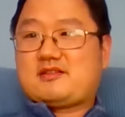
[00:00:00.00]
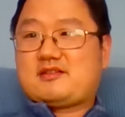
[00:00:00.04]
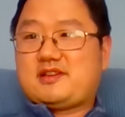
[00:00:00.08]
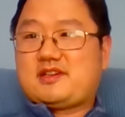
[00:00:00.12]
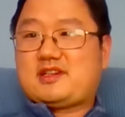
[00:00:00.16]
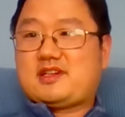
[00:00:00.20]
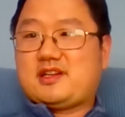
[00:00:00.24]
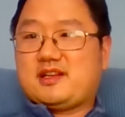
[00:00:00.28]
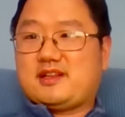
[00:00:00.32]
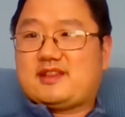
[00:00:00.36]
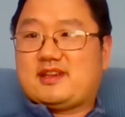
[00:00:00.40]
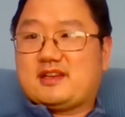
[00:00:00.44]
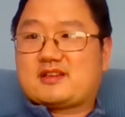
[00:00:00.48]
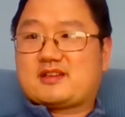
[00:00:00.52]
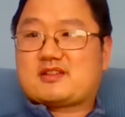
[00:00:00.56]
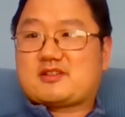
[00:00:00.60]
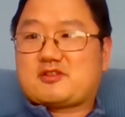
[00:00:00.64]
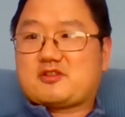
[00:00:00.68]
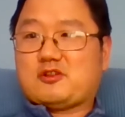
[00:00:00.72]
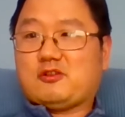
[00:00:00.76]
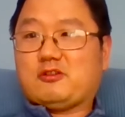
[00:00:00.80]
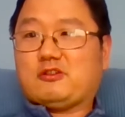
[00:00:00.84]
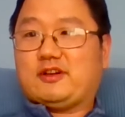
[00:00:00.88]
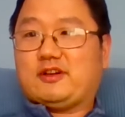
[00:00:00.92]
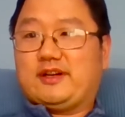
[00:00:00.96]
to this
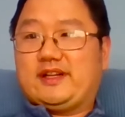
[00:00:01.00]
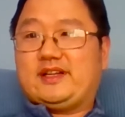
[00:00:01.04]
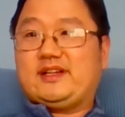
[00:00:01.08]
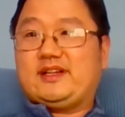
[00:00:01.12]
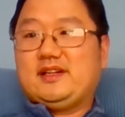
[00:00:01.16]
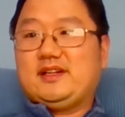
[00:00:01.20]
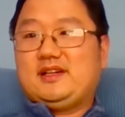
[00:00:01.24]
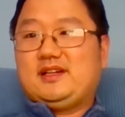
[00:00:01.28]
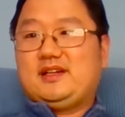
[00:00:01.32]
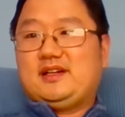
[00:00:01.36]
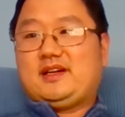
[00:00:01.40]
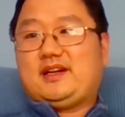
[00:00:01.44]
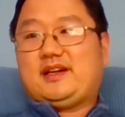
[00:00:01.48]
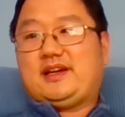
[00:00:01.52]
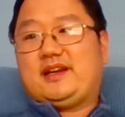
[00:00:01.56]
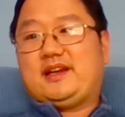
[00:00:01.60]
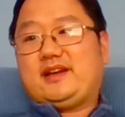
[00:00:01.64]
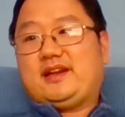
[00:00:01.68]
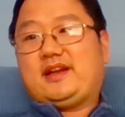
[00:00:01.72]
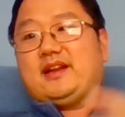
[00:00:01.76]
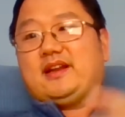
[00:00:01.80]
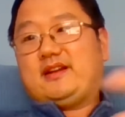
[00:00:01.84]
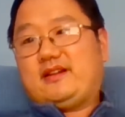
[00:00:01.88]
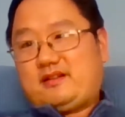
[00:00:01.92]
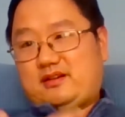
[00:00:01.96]
story.
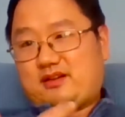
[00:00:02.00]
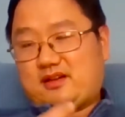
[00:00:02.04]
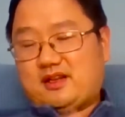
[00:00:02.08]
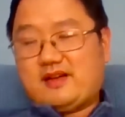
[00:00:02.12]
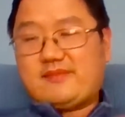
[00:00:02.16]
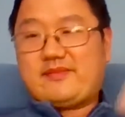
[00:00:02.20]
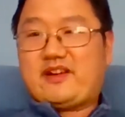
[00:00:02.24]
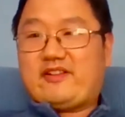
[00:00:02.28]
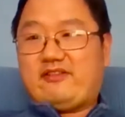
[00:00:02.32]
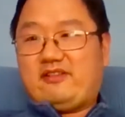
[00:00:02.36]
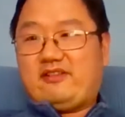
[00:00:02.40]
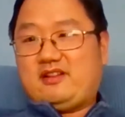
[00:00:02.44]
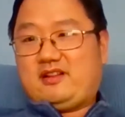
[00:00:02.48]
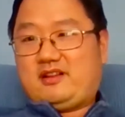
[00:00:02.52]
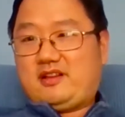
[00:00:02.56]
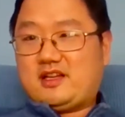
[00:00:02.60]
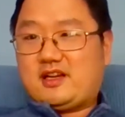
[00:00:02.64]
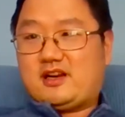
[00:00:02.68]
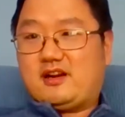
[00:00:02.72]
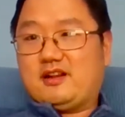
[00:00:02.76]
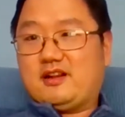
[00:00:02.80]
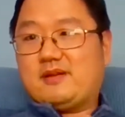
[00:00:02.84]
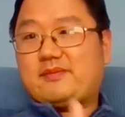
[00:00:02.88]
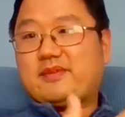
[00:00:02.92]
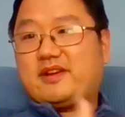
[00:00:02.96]
And let me
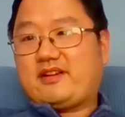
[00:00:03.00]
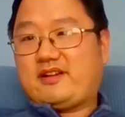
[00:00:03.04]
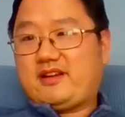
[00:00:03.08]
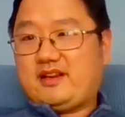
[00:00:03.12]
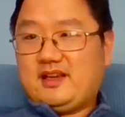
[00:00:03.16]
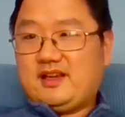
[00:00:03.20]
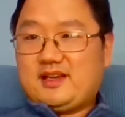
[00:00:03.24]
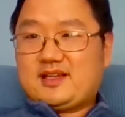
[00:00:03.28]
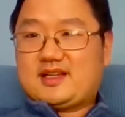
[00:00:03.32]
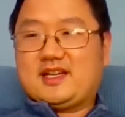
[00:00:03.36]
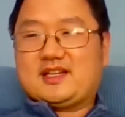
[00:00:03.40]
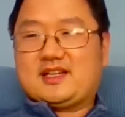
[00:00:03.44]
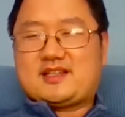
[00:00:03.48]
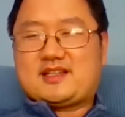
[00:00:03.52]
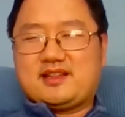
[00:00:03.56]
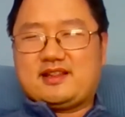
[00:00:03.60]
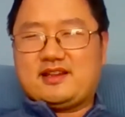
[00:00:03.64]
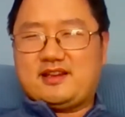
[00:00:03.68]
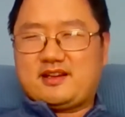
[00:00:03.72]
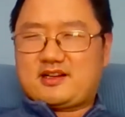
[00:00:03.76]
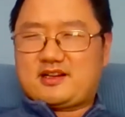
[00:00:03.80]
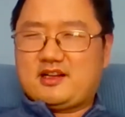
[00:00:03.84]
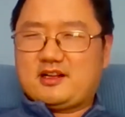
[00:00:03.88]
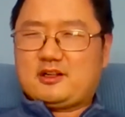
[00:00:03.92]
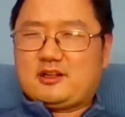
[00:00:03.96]
get to
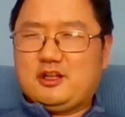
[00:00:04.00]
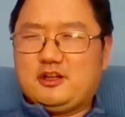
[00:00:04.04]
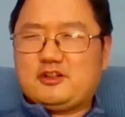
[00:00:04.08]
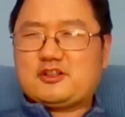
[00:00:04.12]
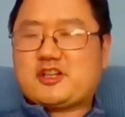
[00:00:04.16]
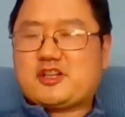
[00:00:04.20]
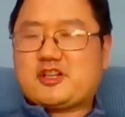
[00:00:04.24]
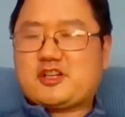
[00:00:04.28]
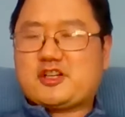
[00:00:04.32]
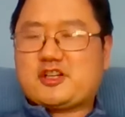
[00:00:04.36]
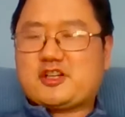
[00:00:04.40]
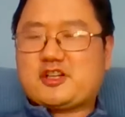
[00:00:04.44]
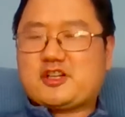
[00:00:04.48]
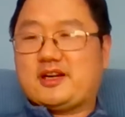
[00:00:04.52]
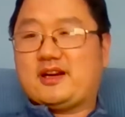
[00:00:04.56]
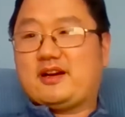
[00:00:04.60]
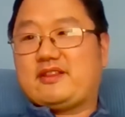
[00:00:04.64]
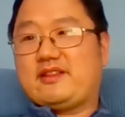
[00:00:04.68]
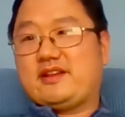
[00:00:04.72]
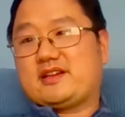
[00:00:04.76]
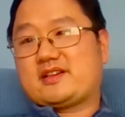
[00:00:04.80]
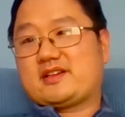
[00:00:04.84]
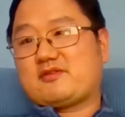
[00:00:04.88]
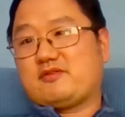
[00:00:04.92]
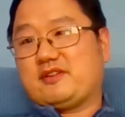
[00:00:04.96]
the conclusion of
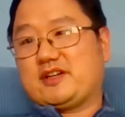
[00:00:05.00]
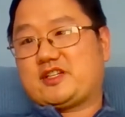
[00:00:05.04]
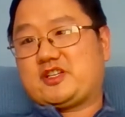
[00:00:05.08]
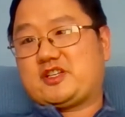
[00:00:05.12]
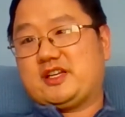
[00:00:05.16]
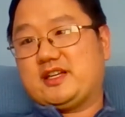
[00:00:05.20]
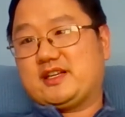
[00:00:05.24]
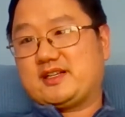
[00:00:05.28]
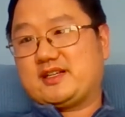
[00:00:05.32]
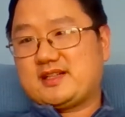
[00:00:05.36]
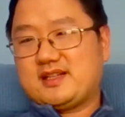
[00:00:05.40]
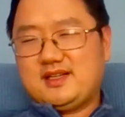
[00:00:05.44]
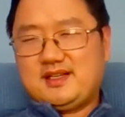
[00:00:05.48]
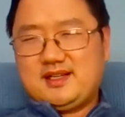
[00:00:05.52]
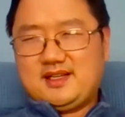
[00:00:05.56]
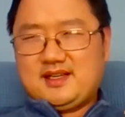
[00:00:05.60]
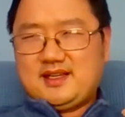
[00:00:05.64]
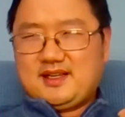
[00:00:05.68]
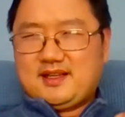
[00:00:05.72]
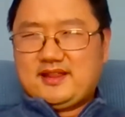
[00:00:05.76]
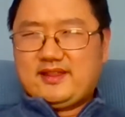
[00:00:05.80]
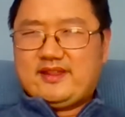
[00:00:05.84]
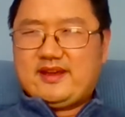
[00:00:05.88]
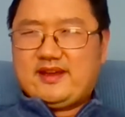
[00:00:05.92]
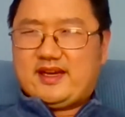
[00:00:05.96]
this, which is
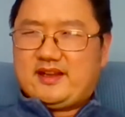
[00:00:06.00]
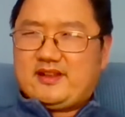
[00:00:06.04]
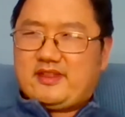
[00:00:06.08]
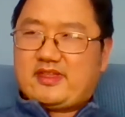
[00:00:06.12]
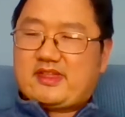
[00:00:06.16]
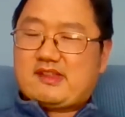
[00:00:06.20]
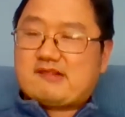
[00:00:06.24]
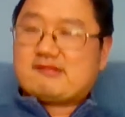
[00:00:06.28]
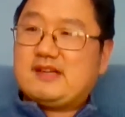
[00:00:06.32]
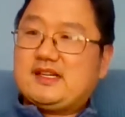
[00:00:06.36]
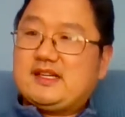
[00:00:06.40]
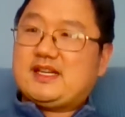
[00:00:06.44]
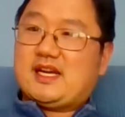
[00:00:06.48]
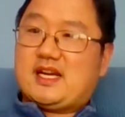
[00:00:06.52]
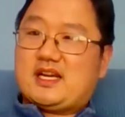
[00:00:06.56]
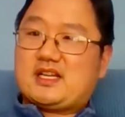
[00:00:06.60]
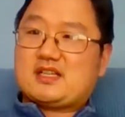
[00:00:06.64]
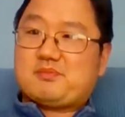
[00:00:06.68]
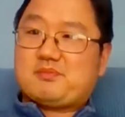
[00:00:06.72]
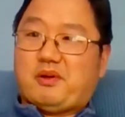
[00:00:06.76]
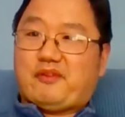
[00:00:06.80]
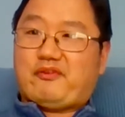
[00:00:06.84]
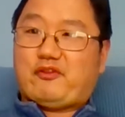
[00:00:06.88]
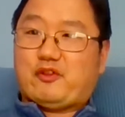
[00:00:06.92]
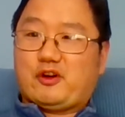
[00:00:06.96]
then 3
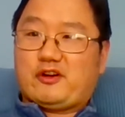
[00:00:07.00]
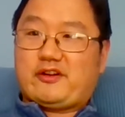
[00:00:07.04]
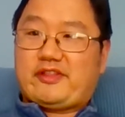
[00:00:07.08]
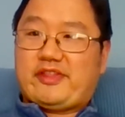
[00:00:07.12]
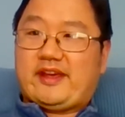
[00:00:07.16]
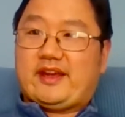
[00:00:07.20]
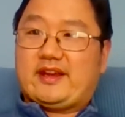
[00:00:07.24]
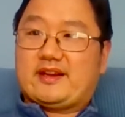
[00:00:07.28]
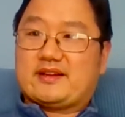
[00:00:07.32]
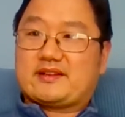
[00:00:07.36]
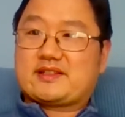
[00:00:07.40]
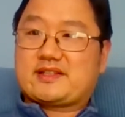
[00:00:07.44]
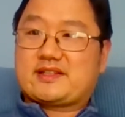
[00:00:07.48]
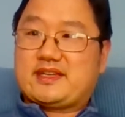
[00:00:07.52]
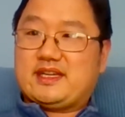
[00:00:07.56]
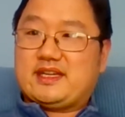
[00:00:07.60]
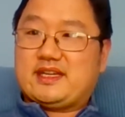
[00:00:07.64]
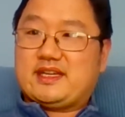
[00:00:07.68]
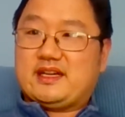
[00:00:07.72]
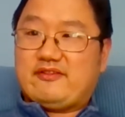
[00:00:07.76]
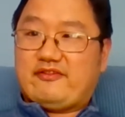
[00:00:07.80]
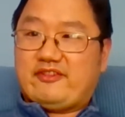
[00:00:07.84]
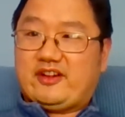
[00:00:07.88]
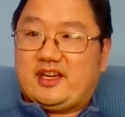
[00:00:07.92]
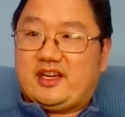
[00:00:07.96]
days before
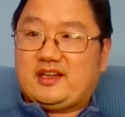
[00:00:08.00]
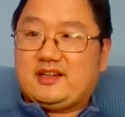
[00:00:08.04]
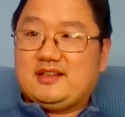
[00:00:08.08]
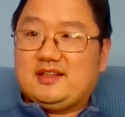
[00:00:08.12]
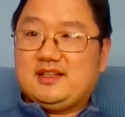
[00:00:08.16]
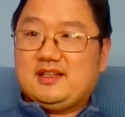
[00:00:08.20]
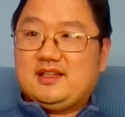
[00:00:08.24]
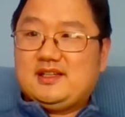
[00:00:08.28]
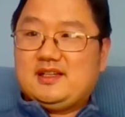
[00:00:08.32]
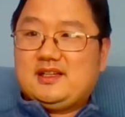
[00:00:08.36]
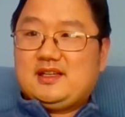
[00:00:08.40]
Thanksgiving,